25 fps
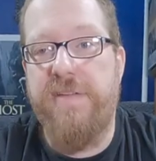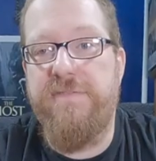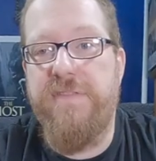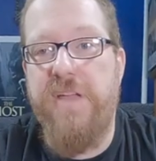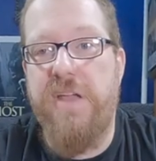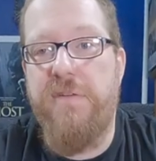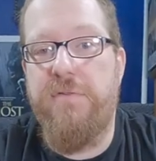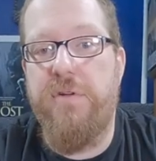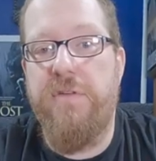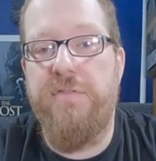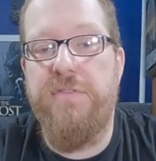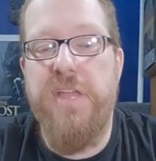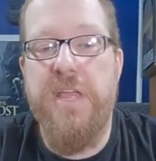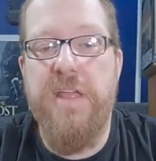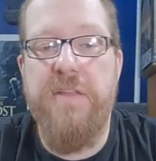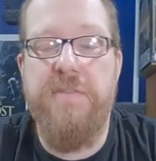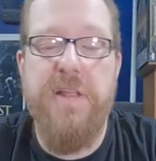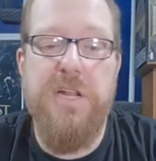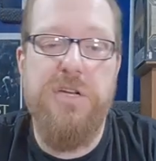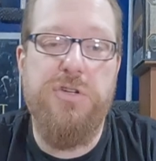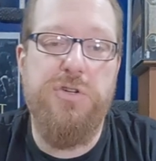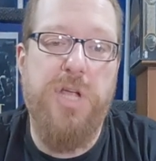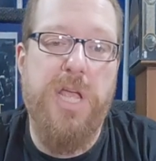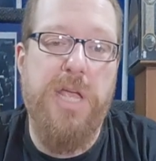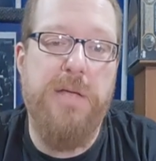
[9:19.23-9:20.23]
my favorite of the
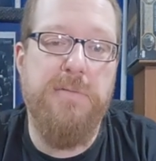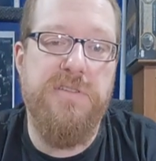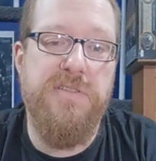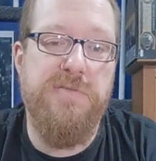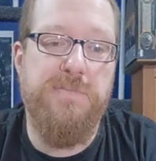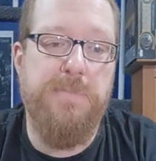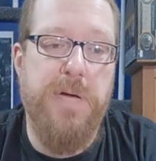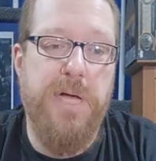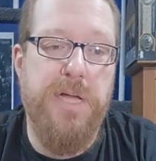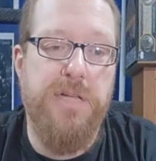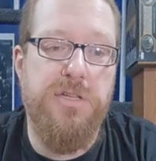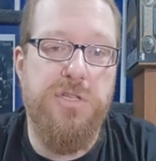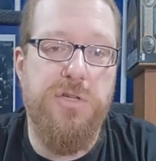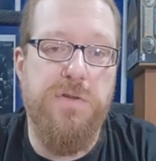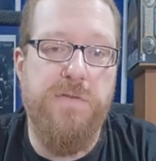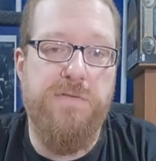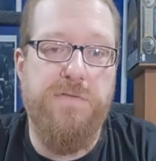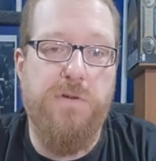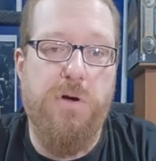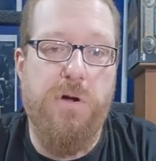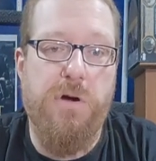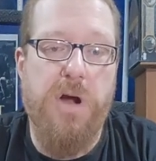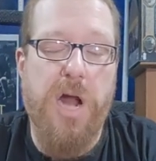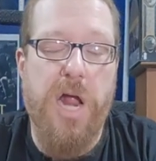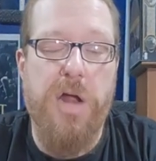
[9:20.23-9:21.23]
adventure games I've played so
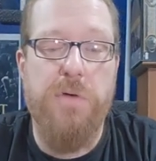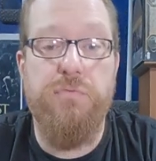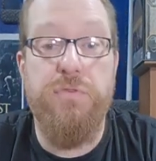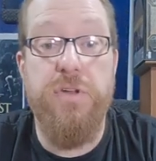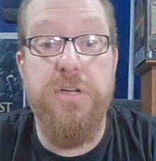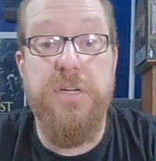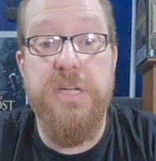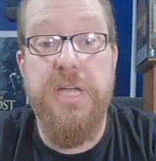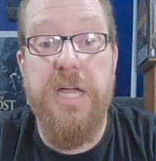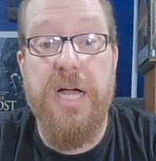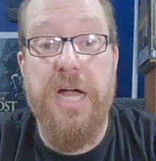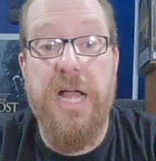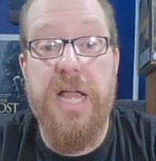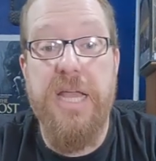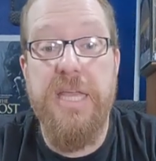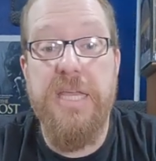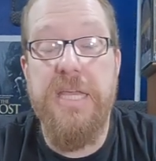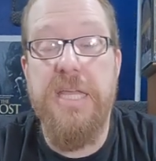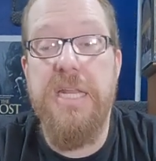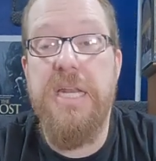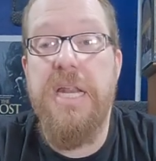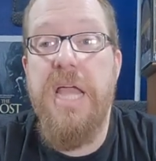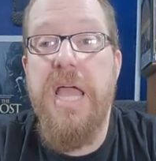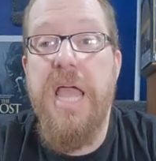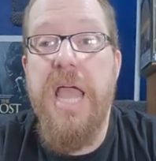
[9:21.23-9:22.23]
far. I really
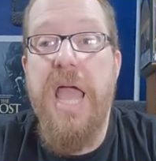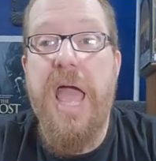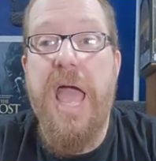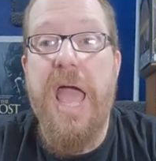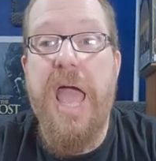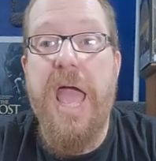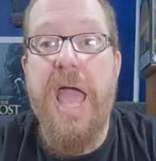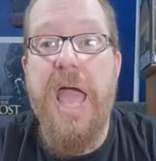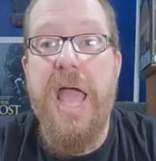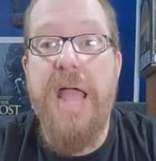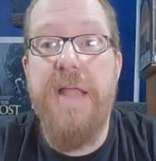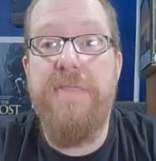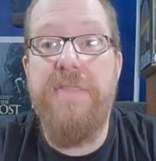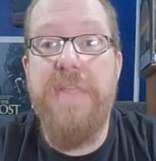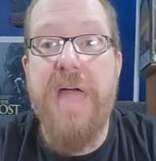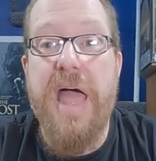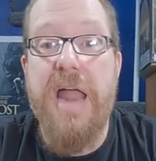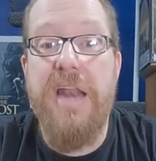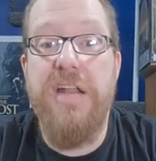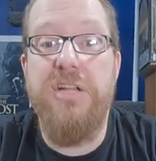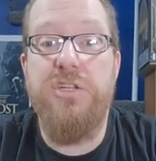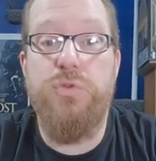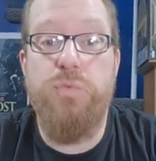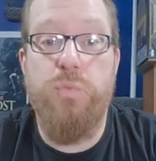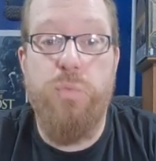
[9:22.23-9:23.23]
like it, and
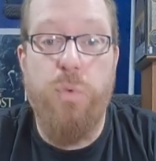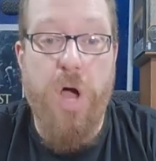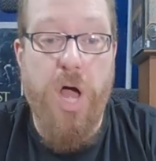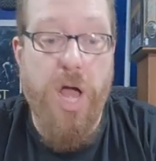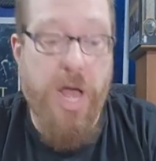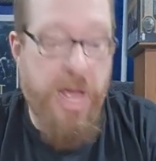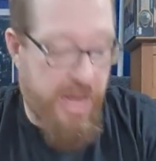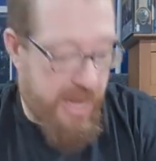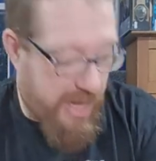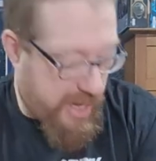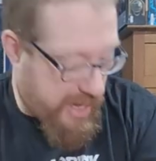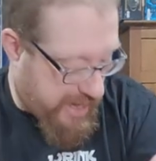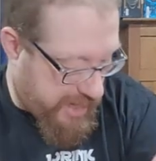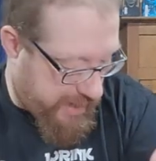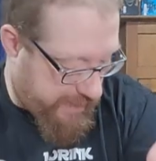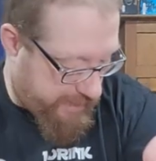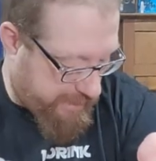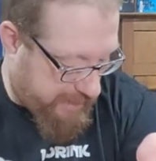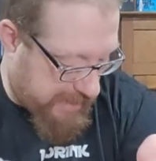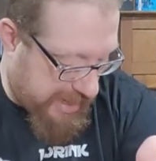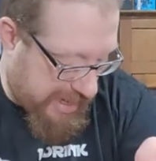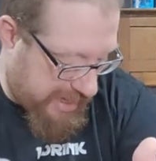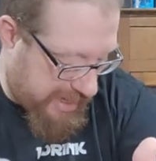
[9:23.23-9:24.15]
that is why it